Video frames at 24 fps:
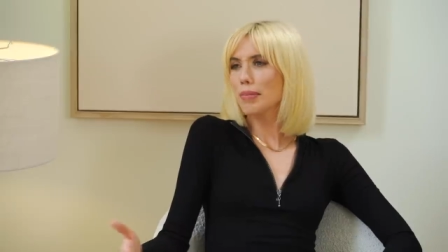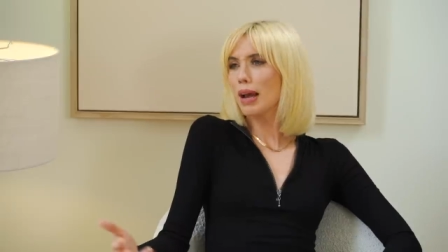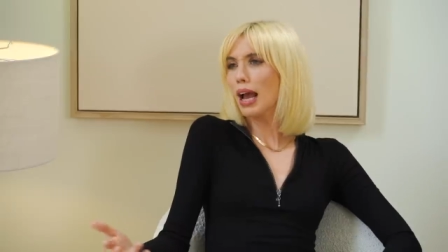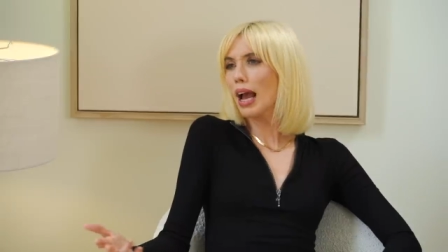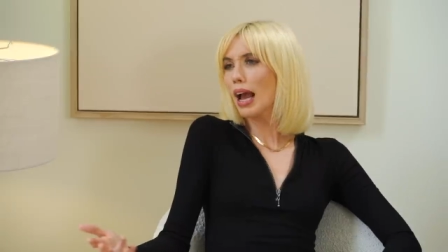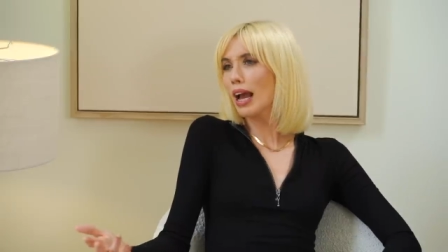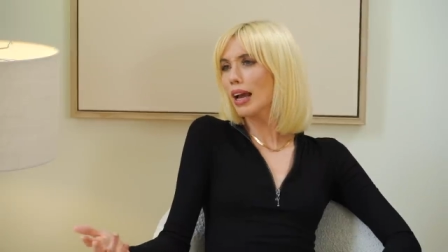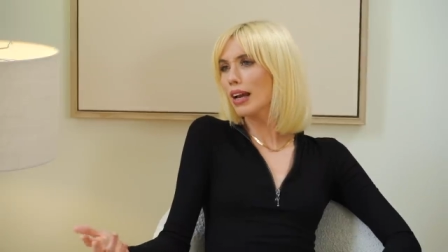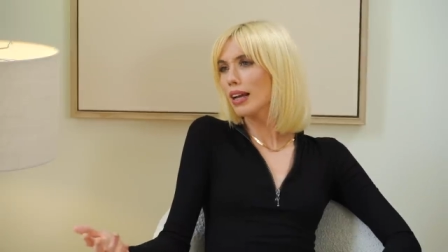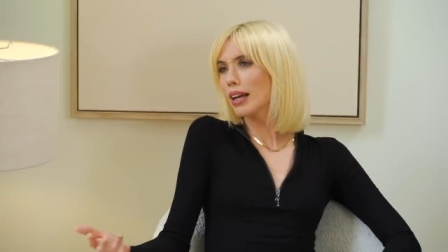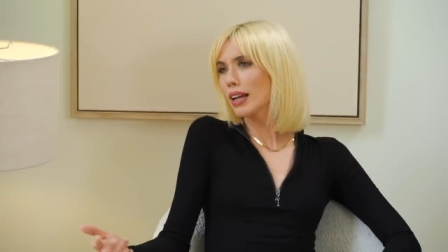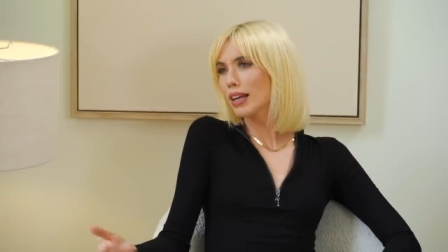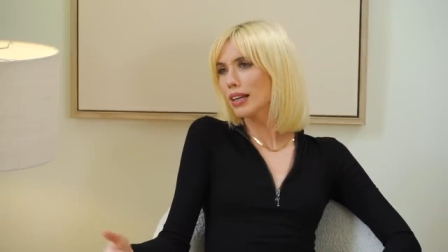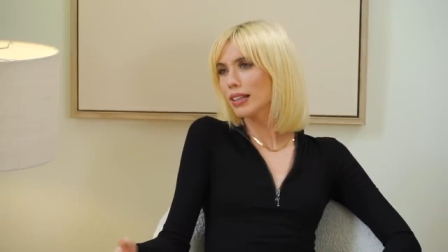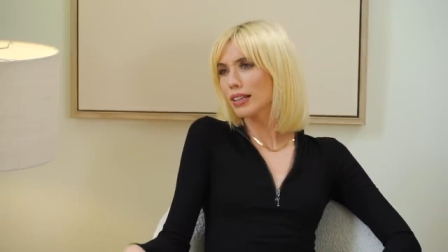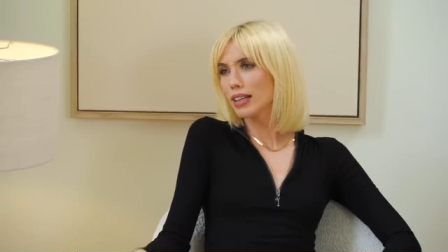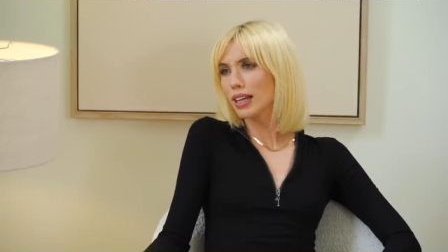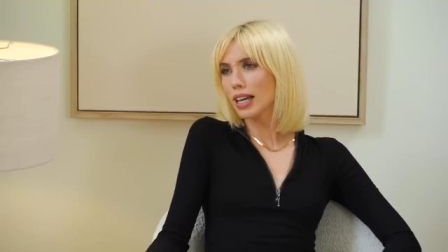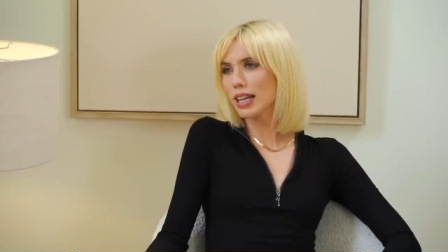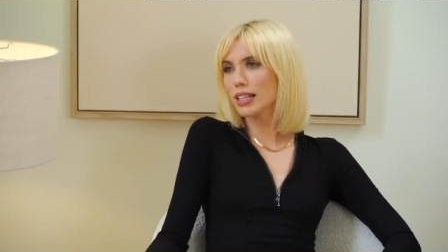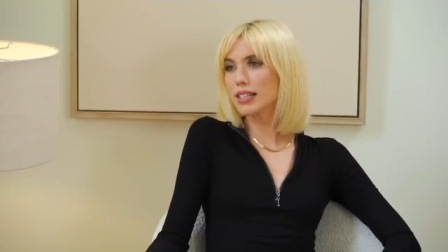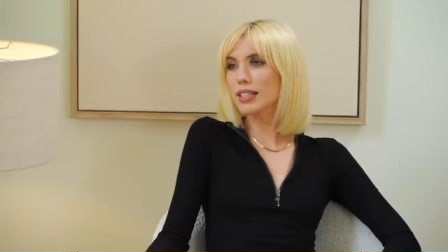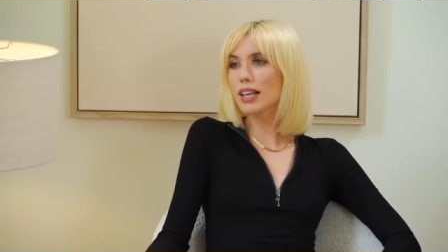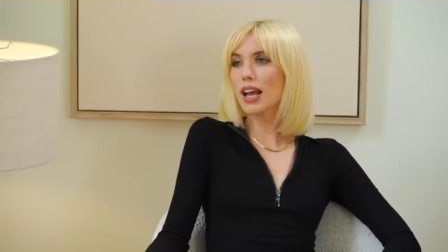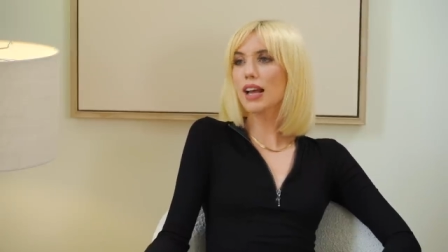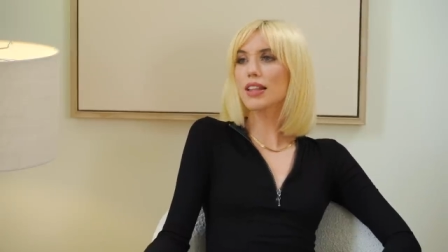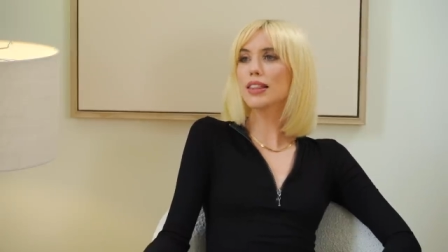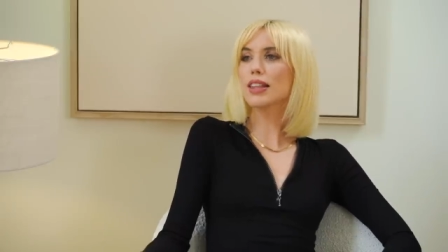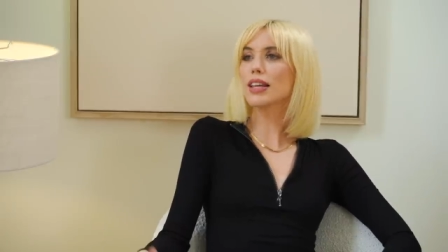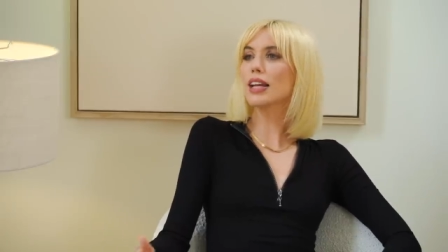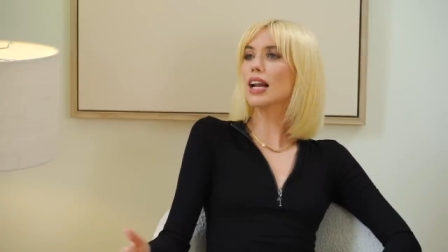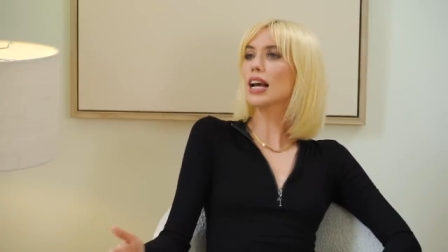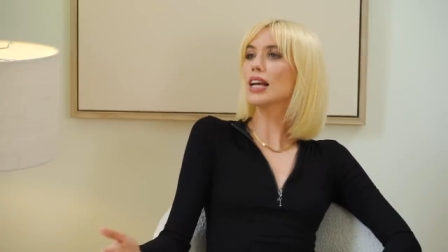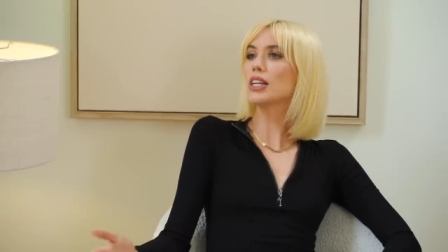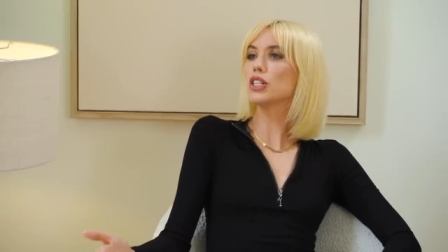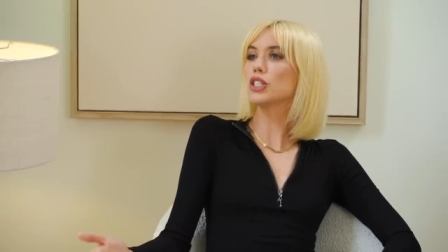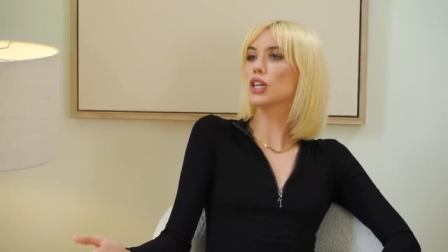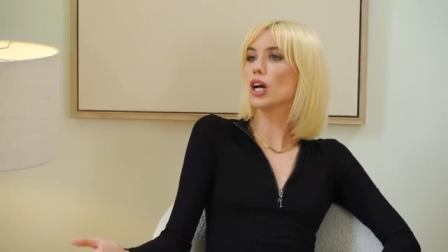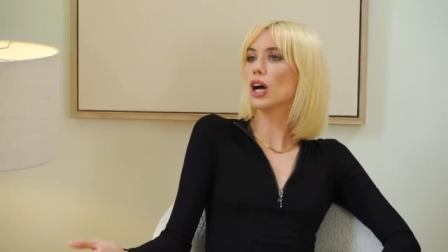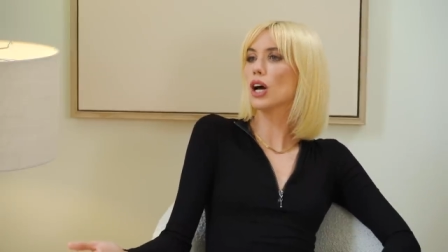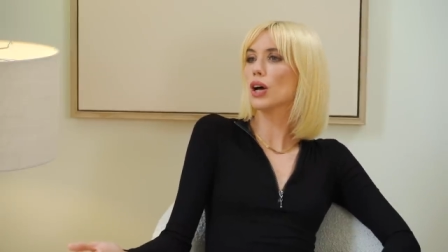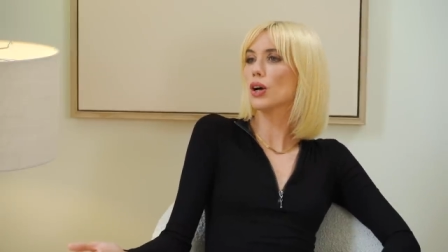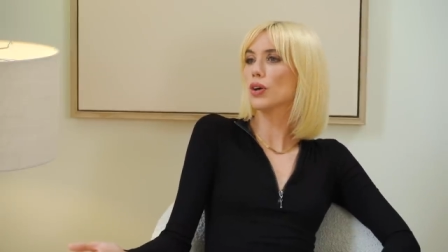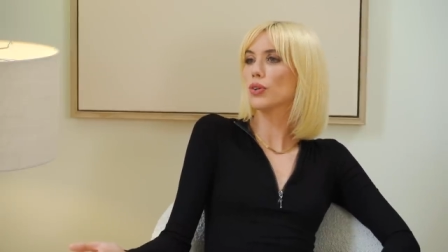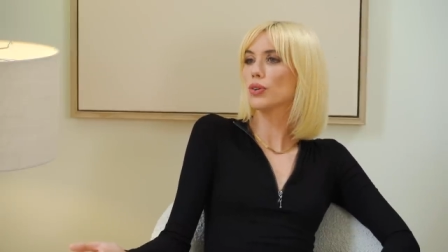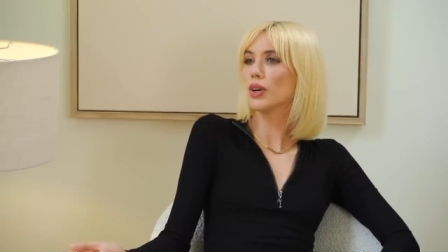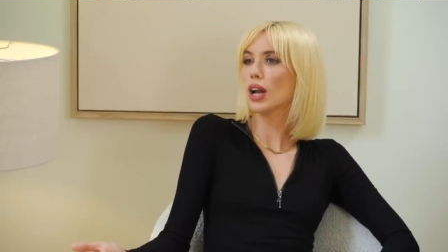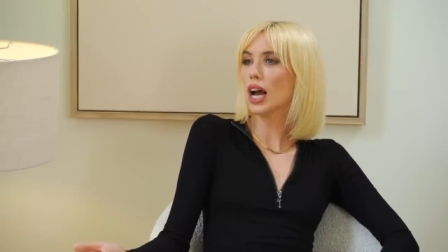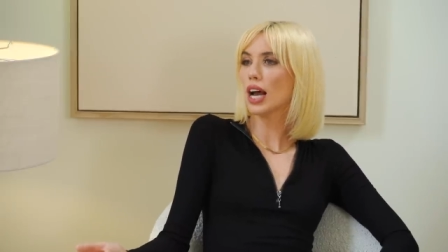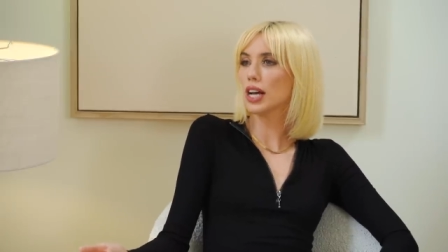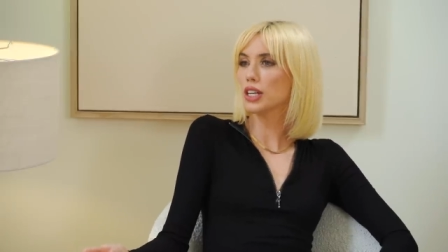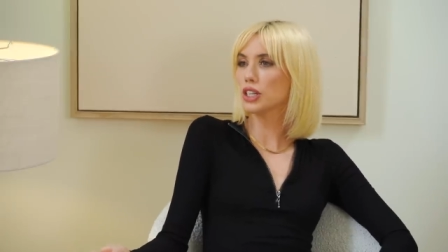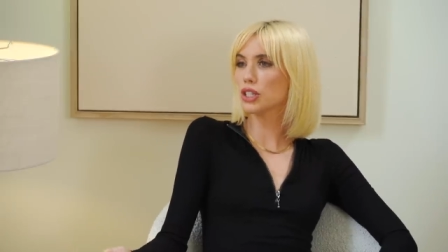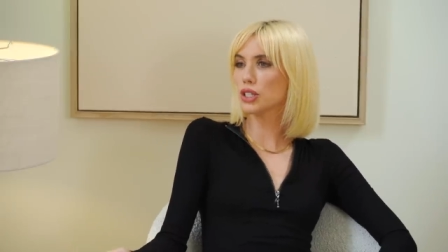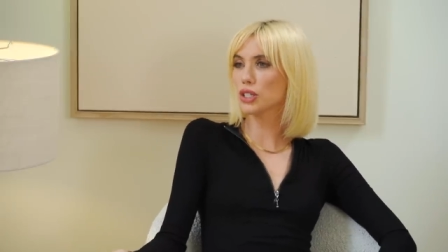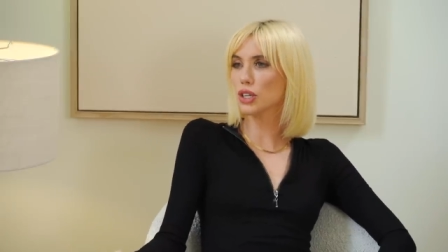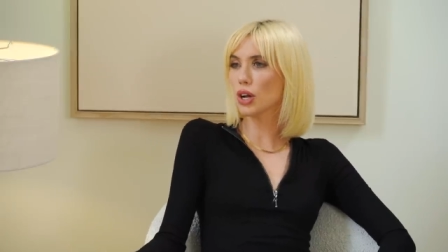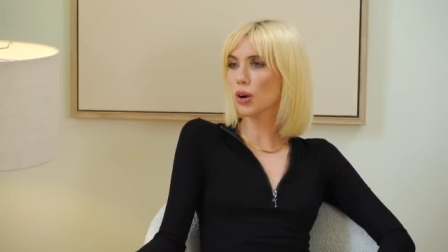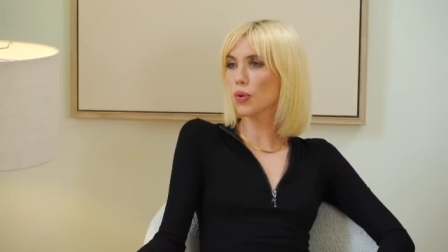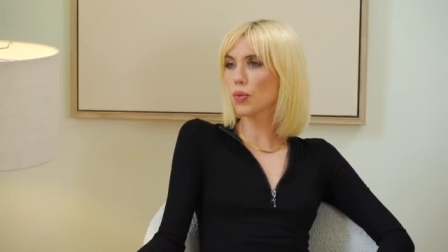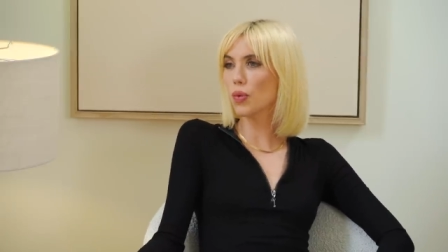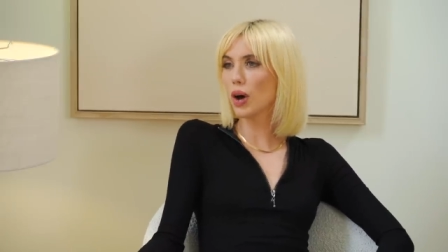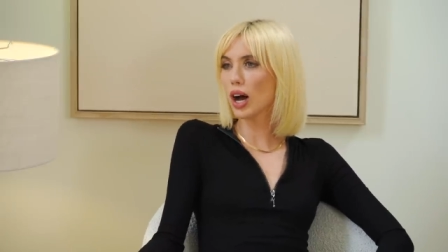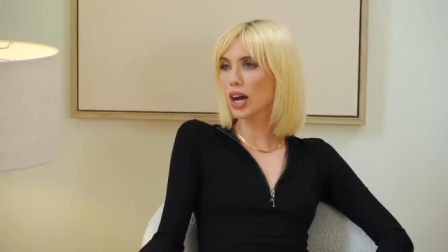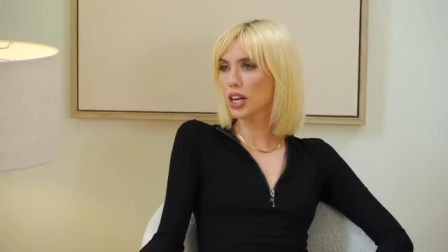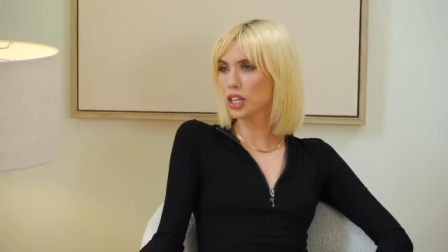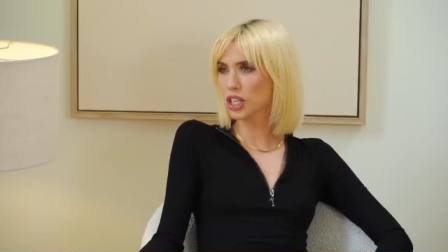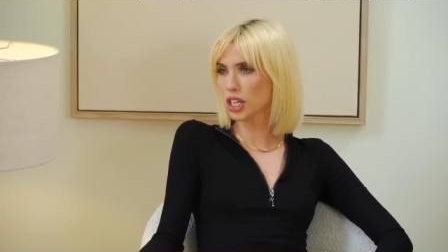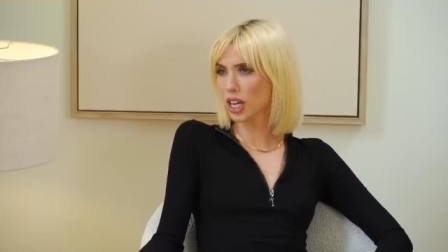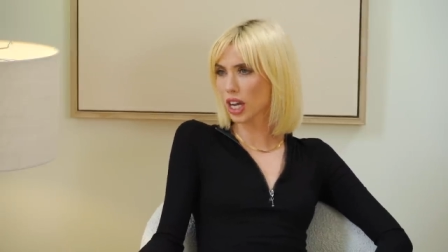Meh. It's not that I don't. I just don't watch